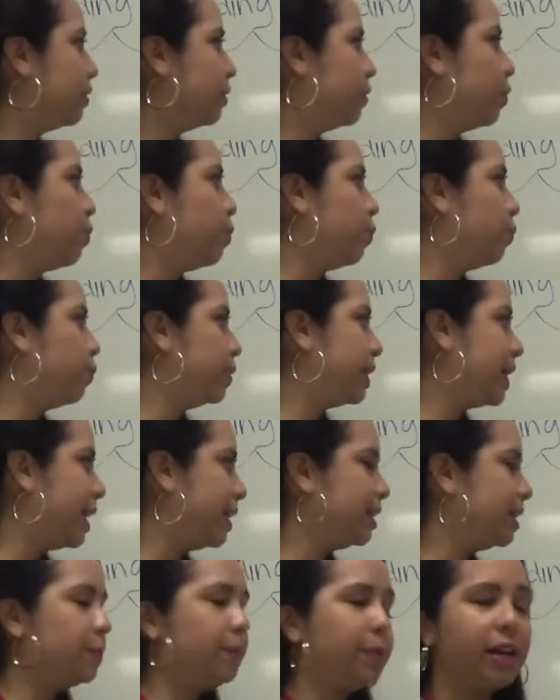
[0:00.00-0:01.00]
the
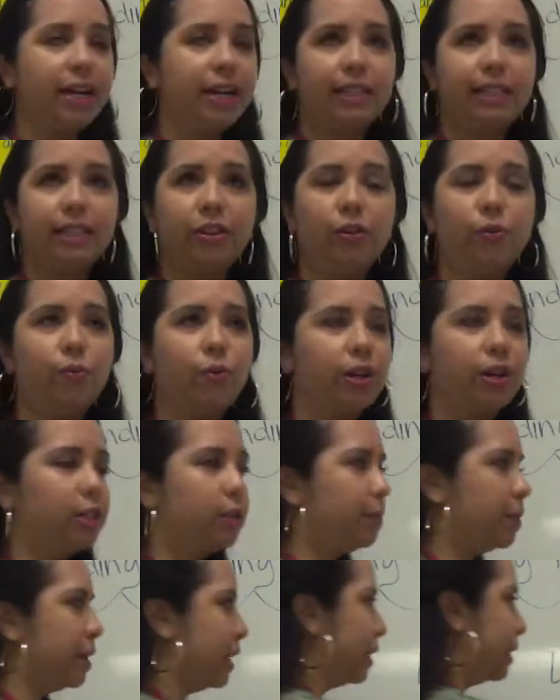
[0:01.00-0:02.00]
tens place and the ones
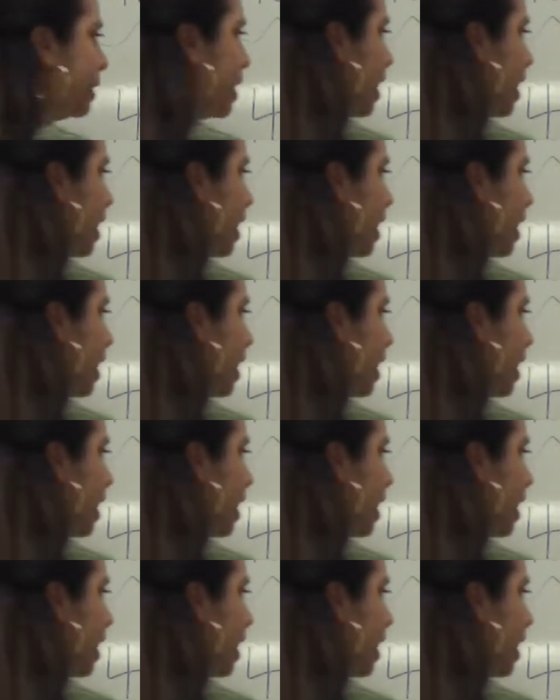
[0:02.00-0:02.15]
place